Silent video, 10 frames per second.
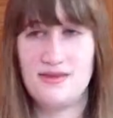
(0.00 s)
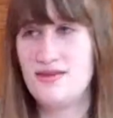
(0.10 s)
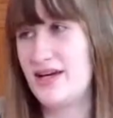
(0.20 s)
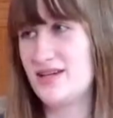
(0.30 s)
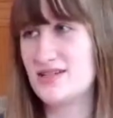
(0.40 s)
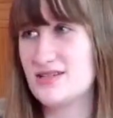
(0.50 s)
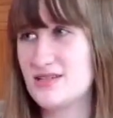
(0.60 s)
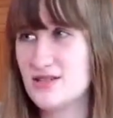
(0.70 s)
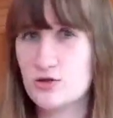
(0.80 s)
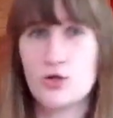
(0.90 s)

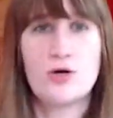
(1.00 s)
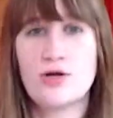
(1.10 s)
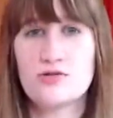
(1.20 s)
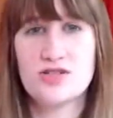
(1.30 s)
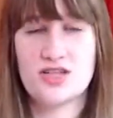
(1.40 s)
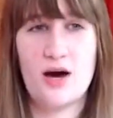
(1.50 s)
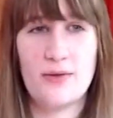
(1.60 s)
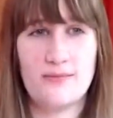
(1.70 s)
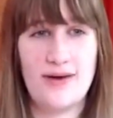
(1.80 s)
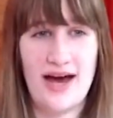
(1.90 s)
Yes, Kronos is
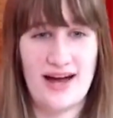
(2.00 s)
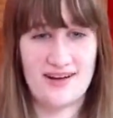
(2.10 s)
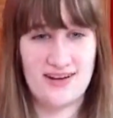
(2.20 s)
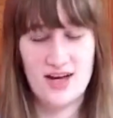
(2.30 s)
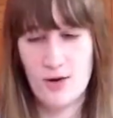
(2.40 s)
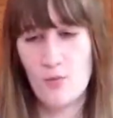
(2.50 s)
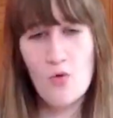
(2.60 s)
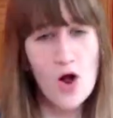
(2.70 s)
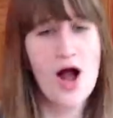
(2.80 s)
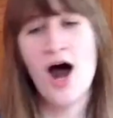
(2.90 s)
coming back.
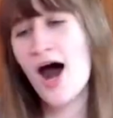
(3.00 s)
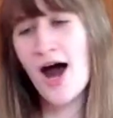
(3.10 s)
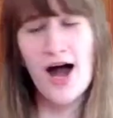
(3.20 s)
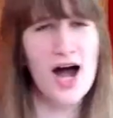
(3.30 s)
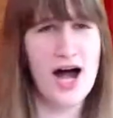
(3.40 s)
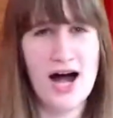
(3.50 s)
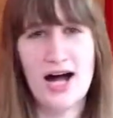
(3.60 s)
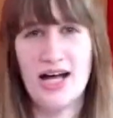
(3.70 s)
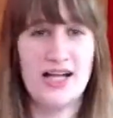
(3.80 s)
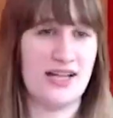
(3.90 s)

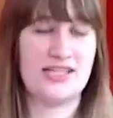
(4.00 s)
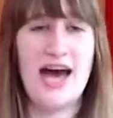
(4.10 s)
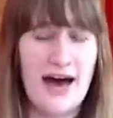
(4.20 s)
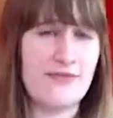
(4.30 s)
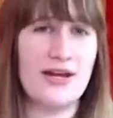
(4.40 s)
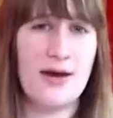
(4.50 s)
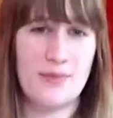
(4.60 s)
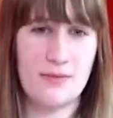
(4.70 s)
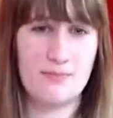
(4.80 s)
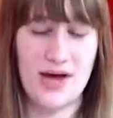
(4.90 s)
Mwahaha! Let's have an
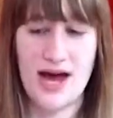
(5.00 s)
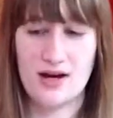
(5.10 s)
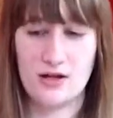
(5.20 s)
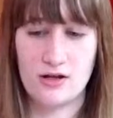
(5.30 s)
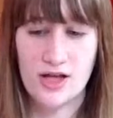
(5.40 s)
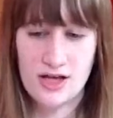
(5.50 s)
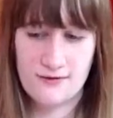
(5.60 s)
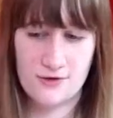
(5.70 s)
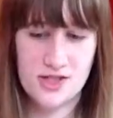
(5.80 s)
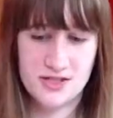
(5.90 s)
epic battle
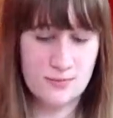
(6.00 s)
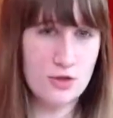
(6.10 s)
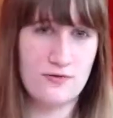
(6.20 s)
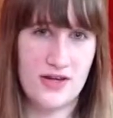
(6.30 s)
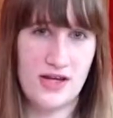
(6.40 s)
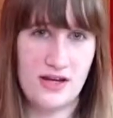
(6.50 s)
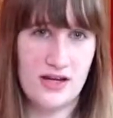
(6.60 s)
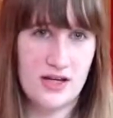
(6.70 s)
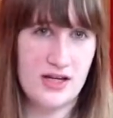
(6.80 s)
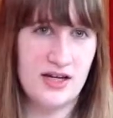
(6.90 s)
for this movie.
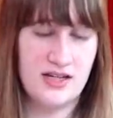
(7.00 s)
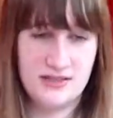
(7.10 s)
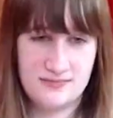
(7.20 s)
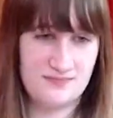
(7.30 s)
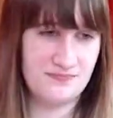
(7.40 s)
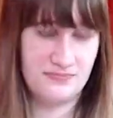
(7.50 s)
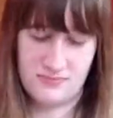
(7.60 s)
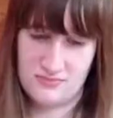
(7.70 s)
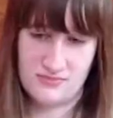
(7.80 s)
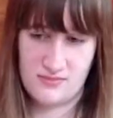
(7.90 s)

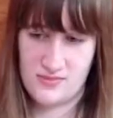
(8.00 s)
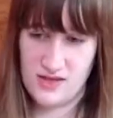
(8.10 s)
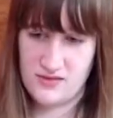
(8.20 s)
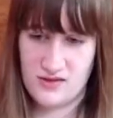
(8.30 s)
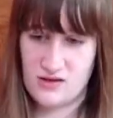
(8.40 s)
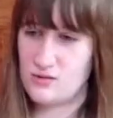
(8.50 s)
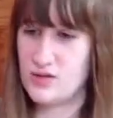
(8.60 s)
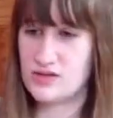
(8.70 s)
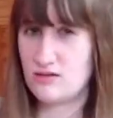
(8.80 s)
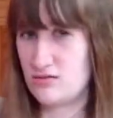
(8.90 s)
Even though we
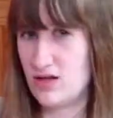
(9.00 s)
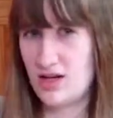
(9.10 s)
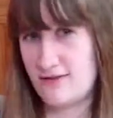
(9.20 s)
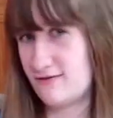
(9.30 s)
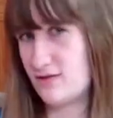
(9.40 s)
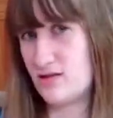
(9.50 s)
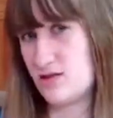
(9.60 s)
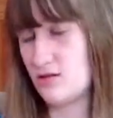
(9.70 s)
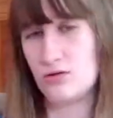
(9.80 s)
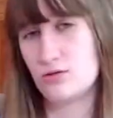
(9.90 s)
don't have
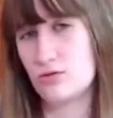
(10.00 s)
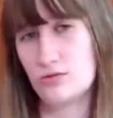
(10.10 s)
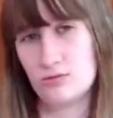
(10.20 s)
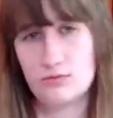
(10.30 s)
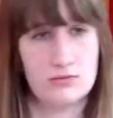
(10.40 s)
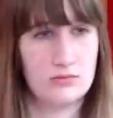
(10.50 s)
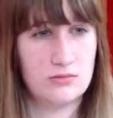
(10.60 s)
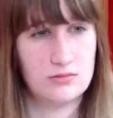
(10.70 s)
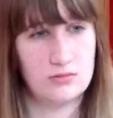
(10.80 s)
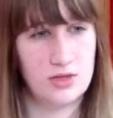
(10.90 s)
to.
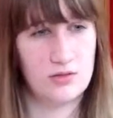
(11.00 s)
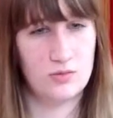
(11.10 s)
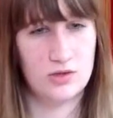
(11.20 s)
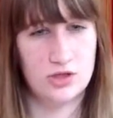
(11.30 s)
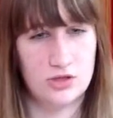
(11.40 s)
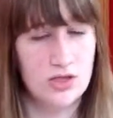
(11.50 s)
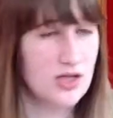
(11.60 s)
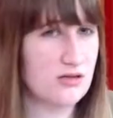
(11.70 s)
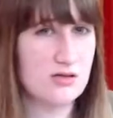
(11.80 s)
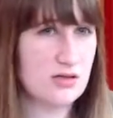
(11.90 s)
And we
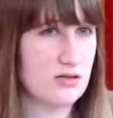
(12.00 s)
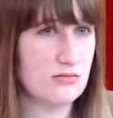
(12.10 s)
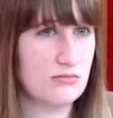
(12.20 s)
shouldn't.